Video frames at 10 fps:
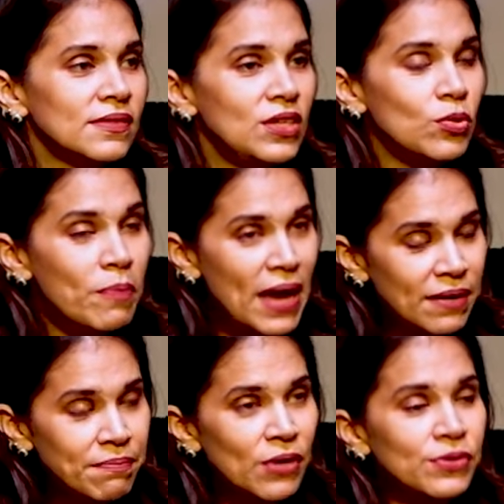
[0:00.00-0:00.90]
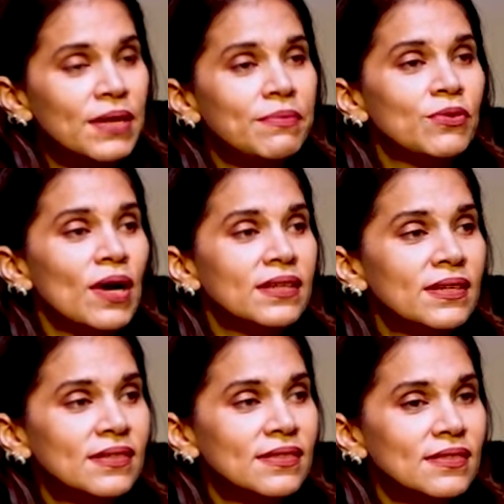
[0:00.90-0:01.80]
Did you badmouth them to
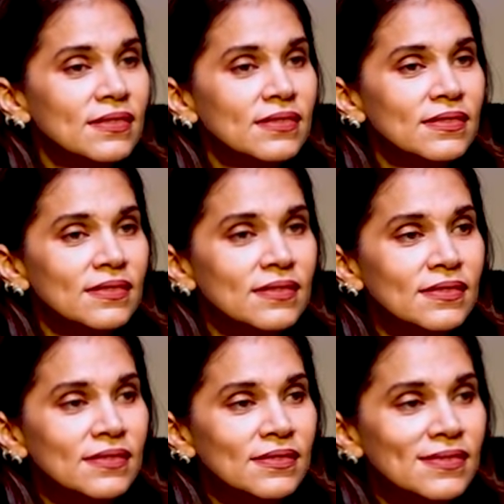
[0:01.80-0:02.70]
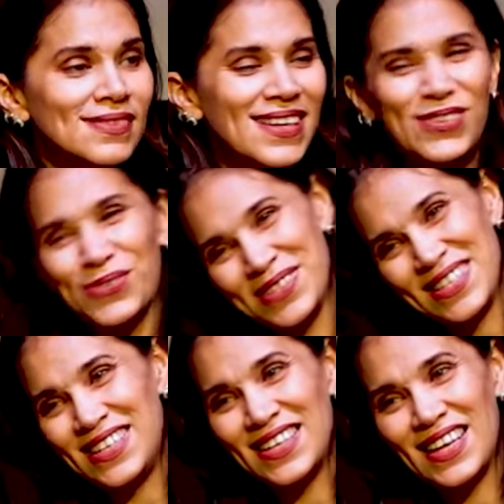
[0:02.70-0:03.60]
others? And don't
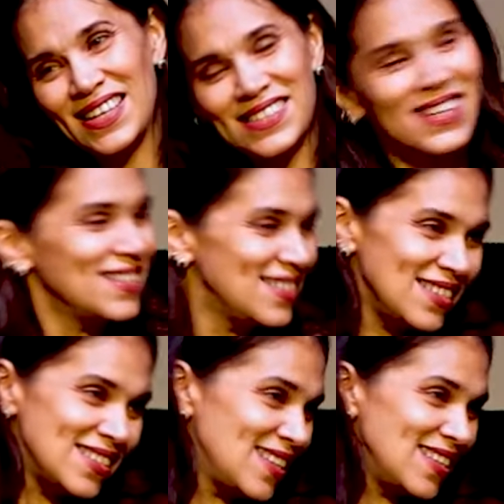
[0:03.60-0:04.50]
sit here like saints. These